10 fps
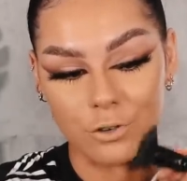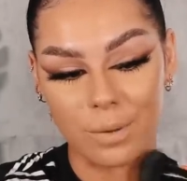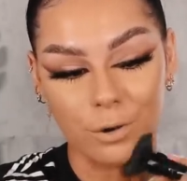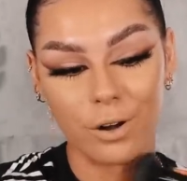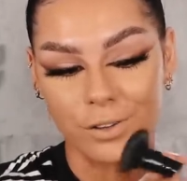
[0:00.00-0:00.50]

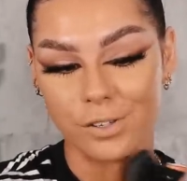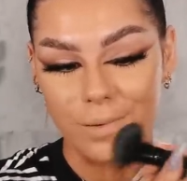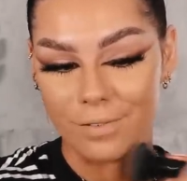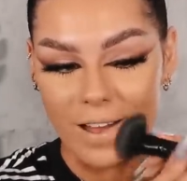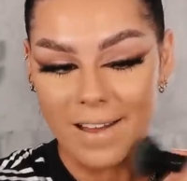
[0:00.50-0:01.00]
product, to be
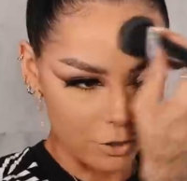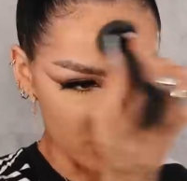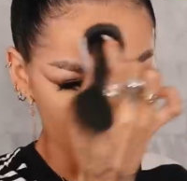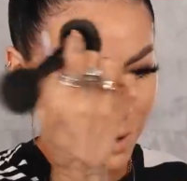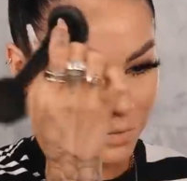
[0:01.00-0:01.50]
fair. Do you
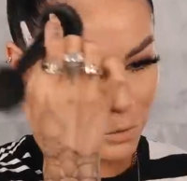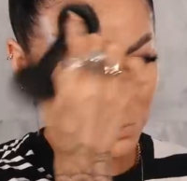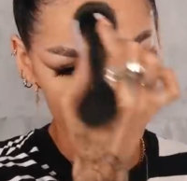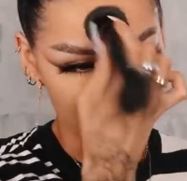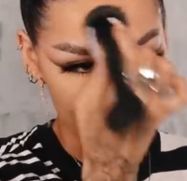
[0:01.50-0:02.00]
know what? It feels
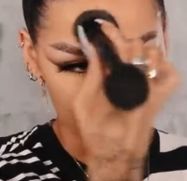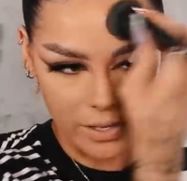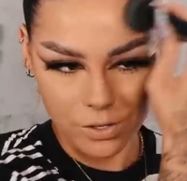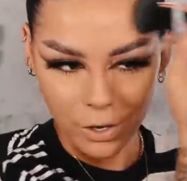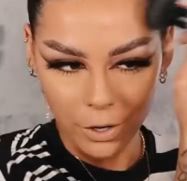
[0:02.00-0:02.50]
really lightweight
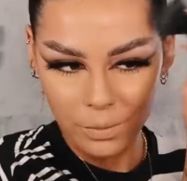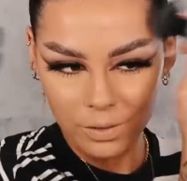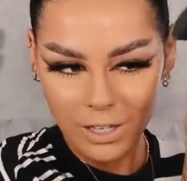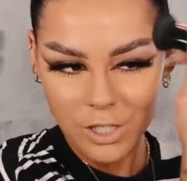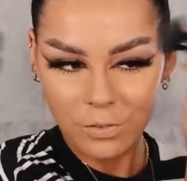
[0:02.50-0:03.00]
too.
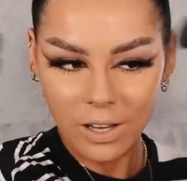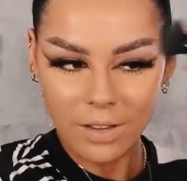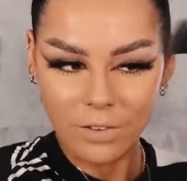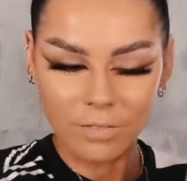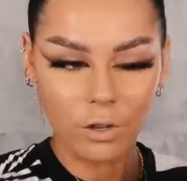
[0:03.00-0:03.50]
I just feel like if
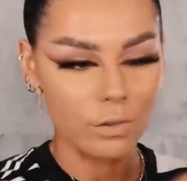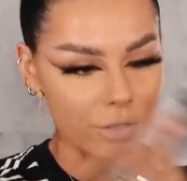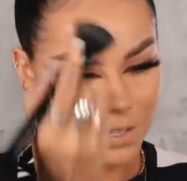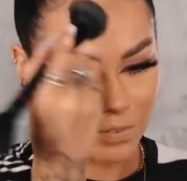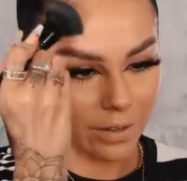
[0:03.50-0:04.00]
you haven't gotten to
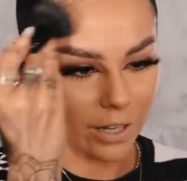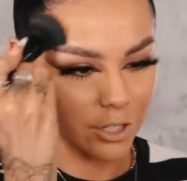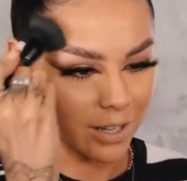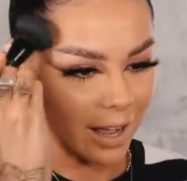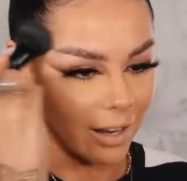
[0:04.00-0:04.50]
this
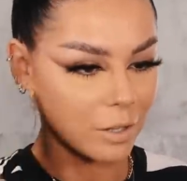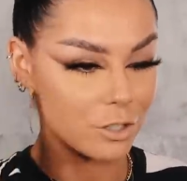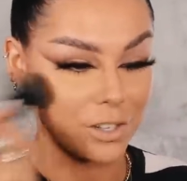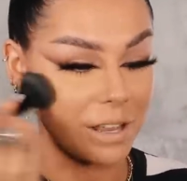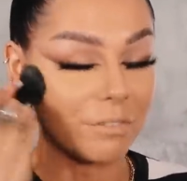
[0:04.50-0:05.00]
foundation yet, like,
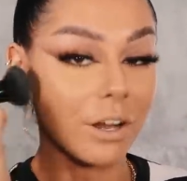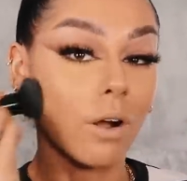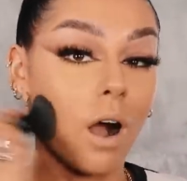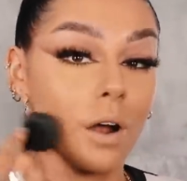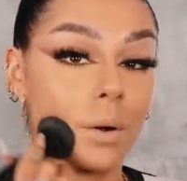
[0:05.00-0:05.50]
just give it a
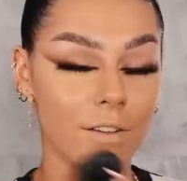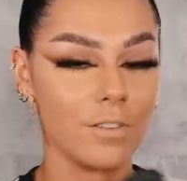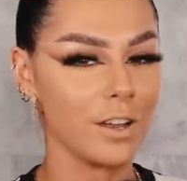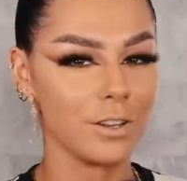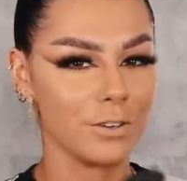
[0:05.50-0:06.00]
go. I feel
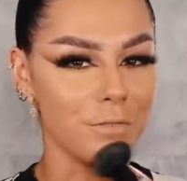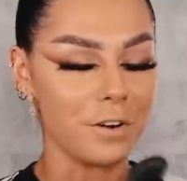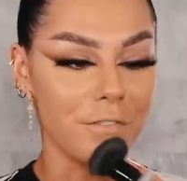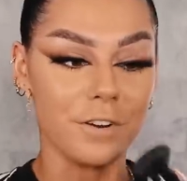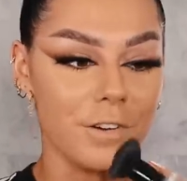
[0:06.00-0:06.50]
like you're not
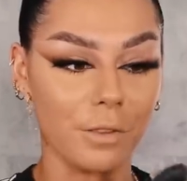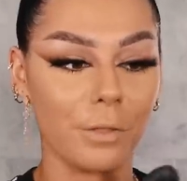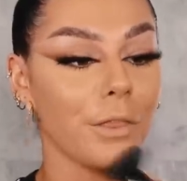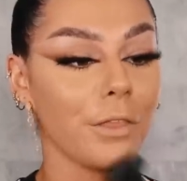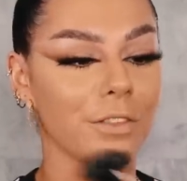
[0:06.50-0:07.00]
gonna,
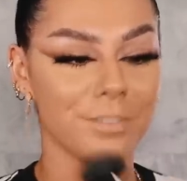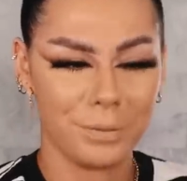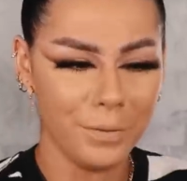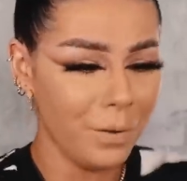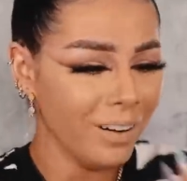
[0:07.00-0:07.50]

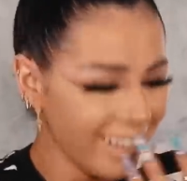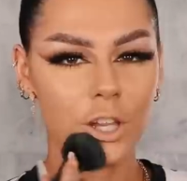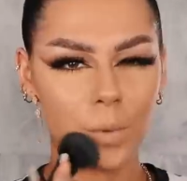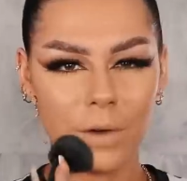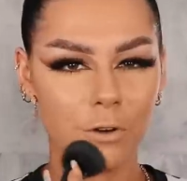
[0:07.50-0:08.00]
you
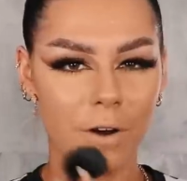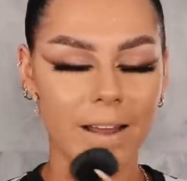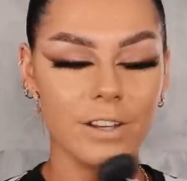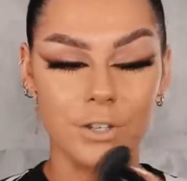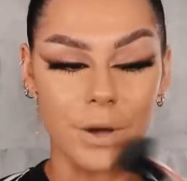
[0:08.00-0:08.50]
won't regret
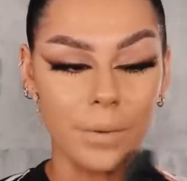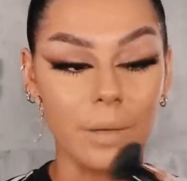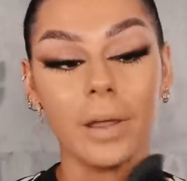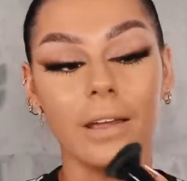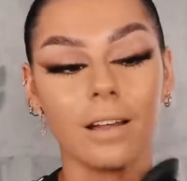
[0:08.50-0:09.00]
it. Do you know what I
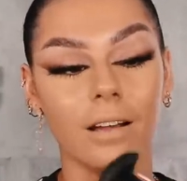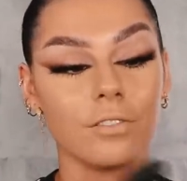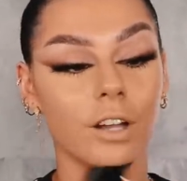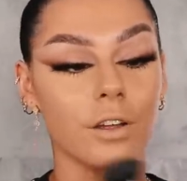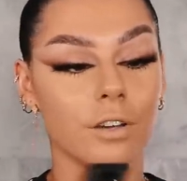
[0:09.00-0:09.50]
mean? Like, I feel
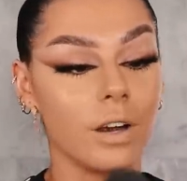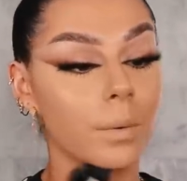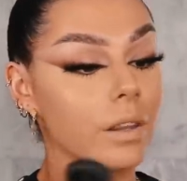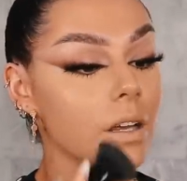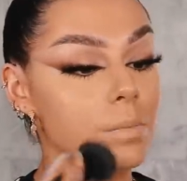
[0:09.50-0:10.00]
like you'll fuck
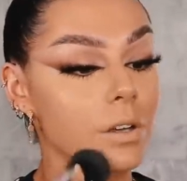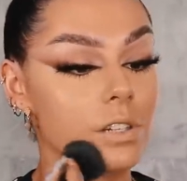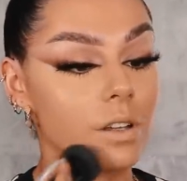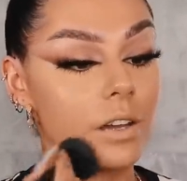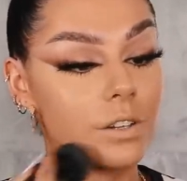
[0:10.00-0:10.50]
with it as much as
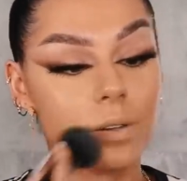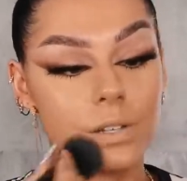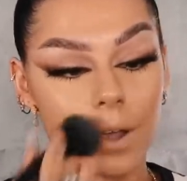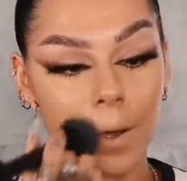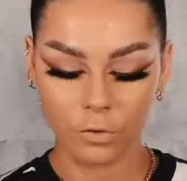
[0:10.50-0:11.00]
I do.
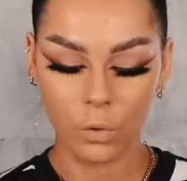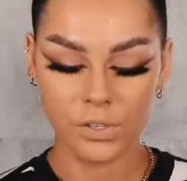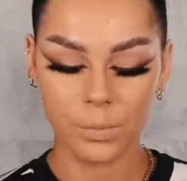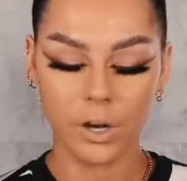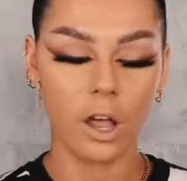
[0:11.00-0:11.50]
So of course
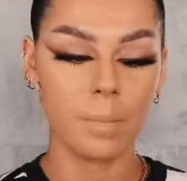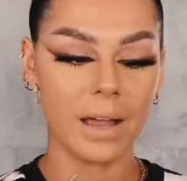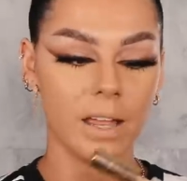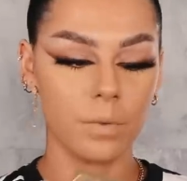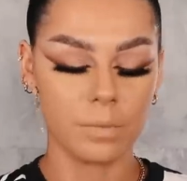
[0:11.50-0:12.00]
I wanna go
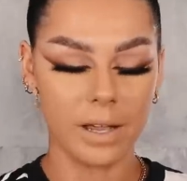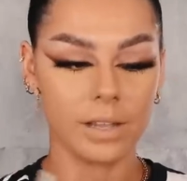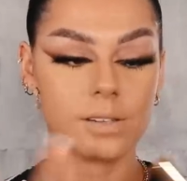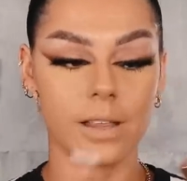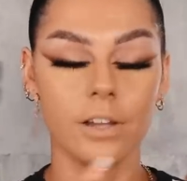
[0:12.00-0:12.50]
back in with my
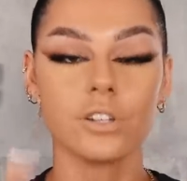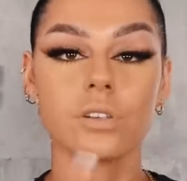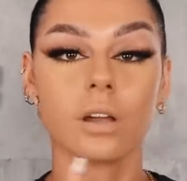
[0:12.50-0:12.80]
concealer just